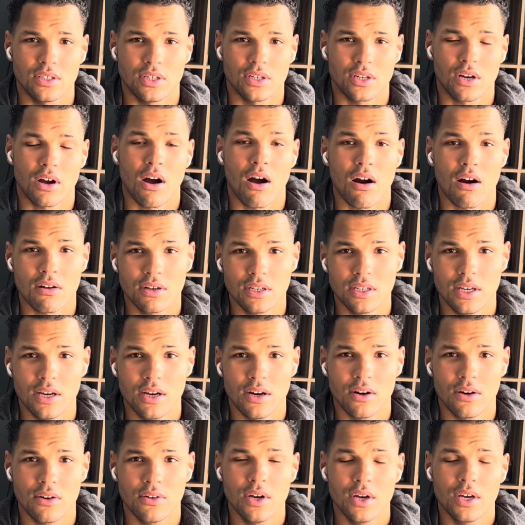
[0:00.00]

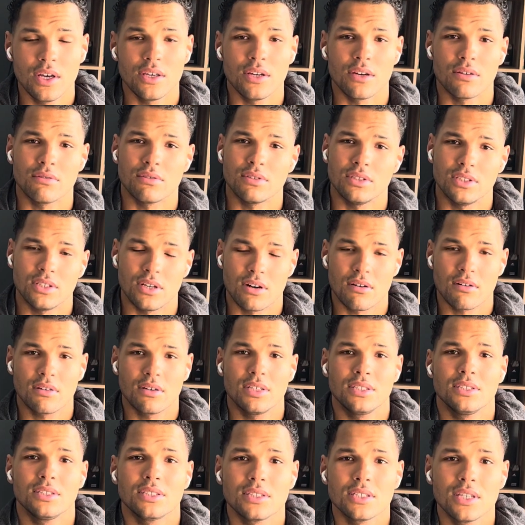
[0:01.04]
cardio, your
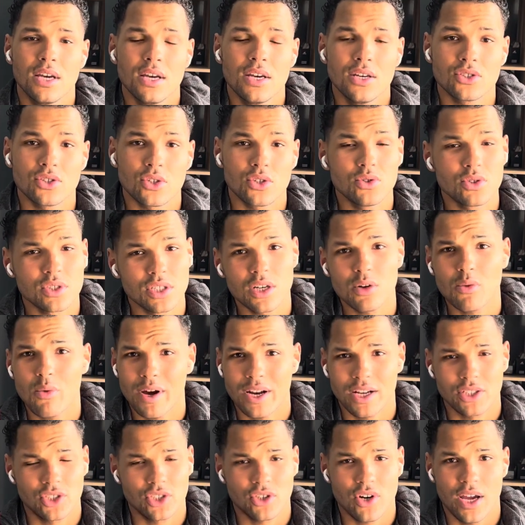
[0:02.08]
endurance. So you still
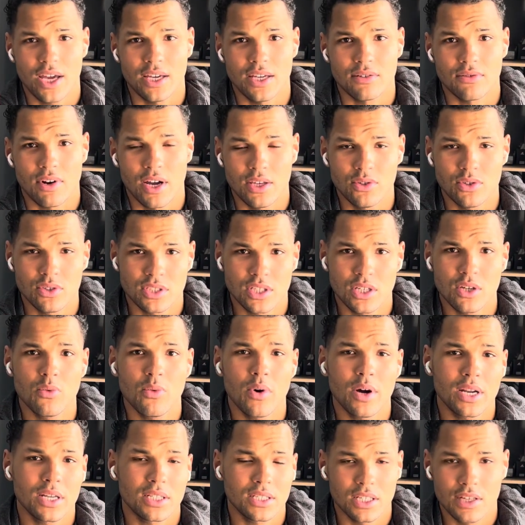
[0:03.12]
want to train, right? You still
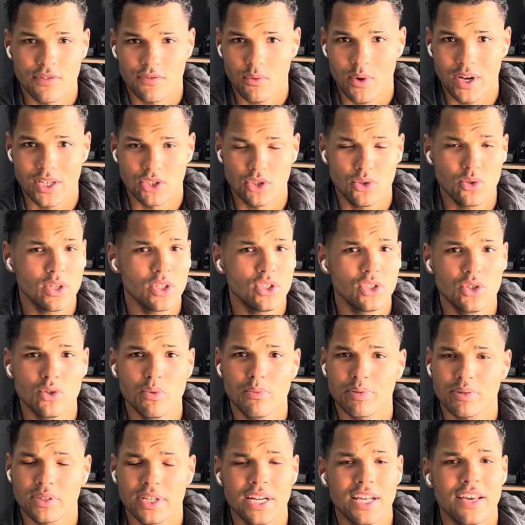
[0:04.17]
want to lift weights. You can do
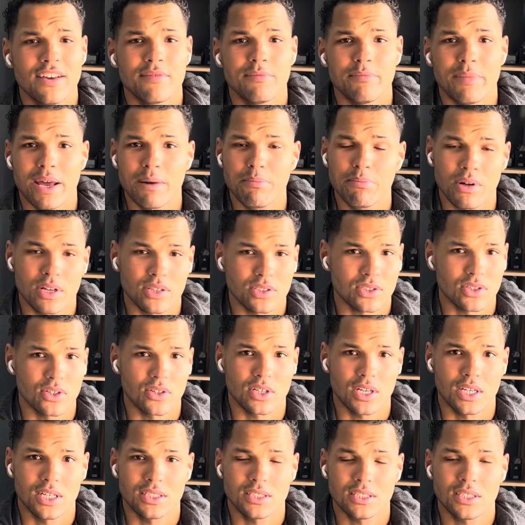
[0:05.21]
plenty of med ball
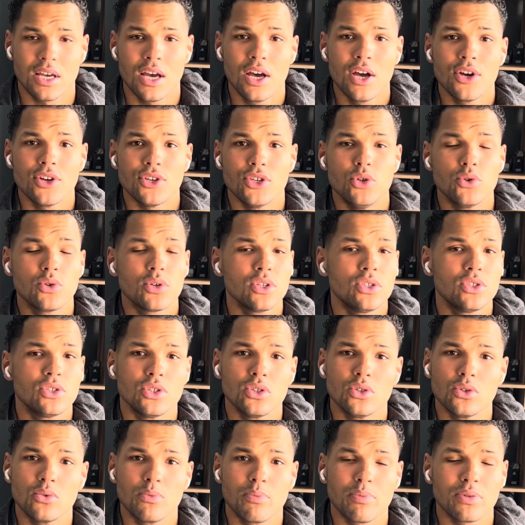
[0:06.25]
circuits. You could
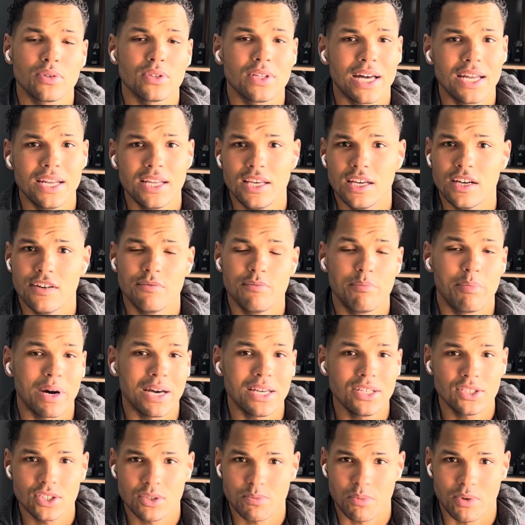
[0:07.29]
do plenty of
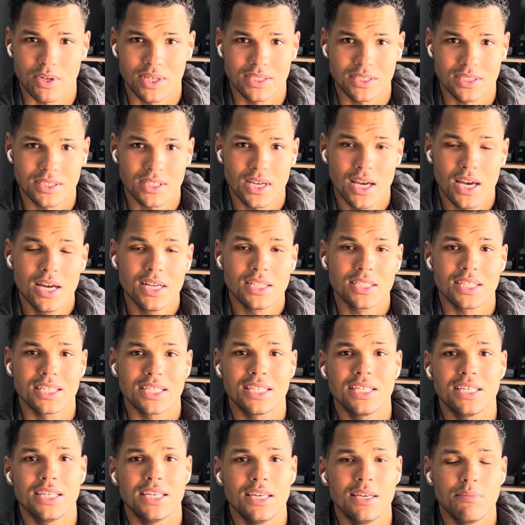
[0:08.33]
bike sprints to
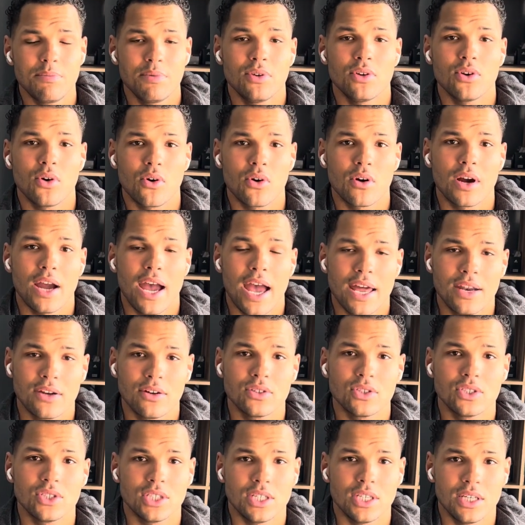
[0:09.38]
keep your
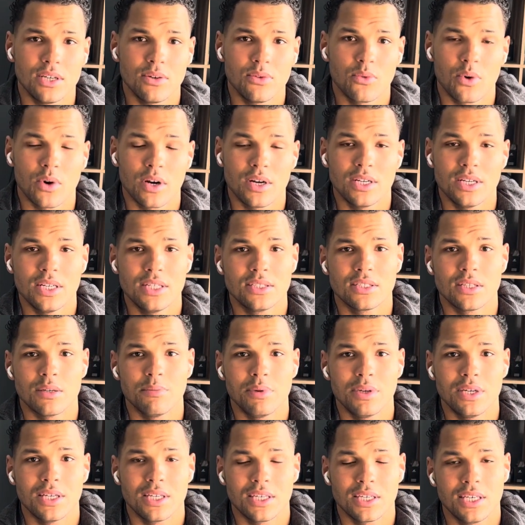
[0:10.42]
energy where it needs to
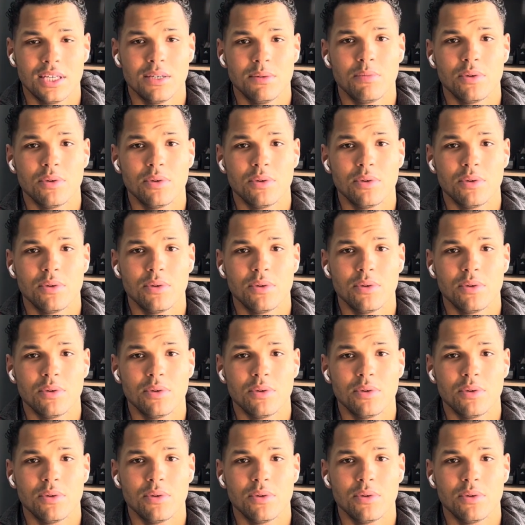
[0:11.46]
be, to keep